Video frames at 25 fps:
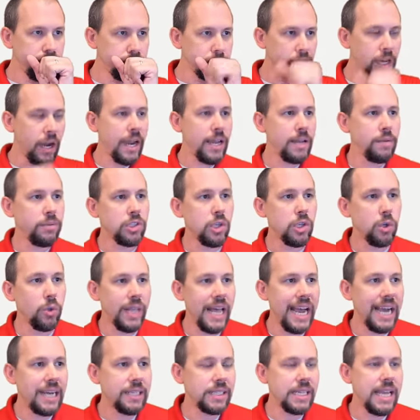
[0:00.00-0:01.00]
All right, so
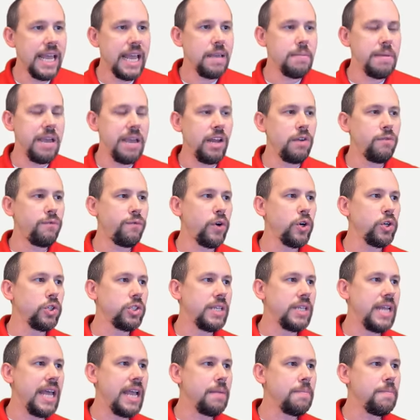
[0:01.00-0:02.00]
last name and
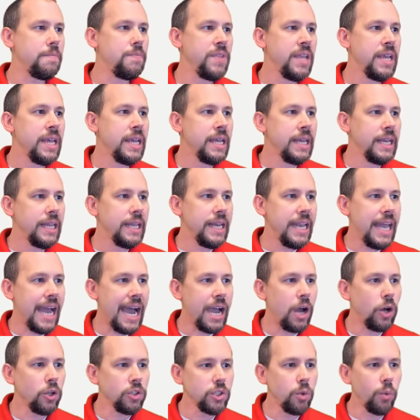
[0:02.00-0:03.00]
first name.
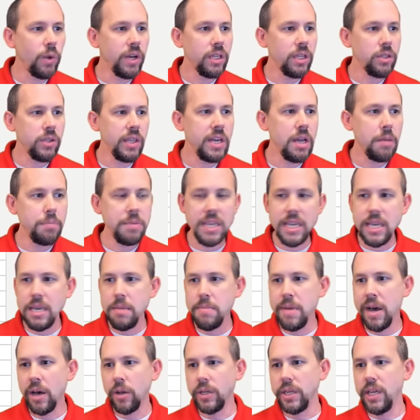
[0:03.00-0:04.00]
I also want to clean up the
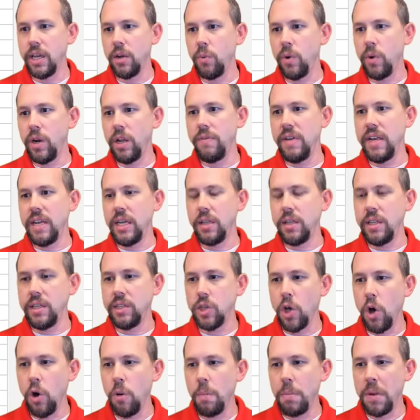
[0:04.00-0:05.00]
email to get rid of any of these
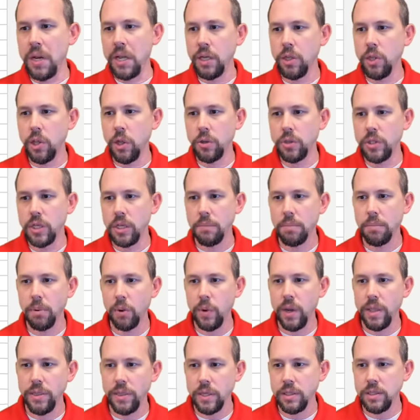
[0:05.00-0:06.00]
open and closing
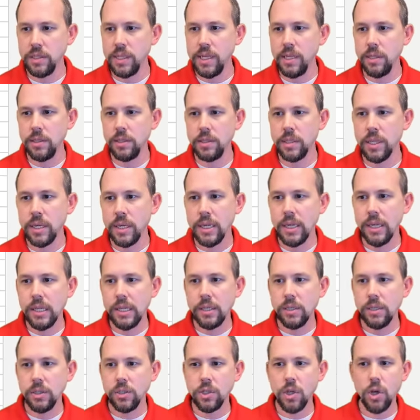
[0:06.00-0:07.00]
parentheses.
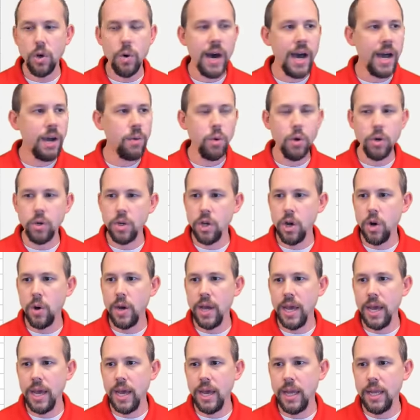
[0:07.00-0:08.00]
So I will go
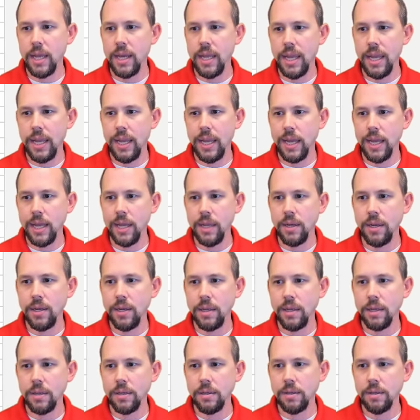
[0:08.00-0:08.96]
ahead and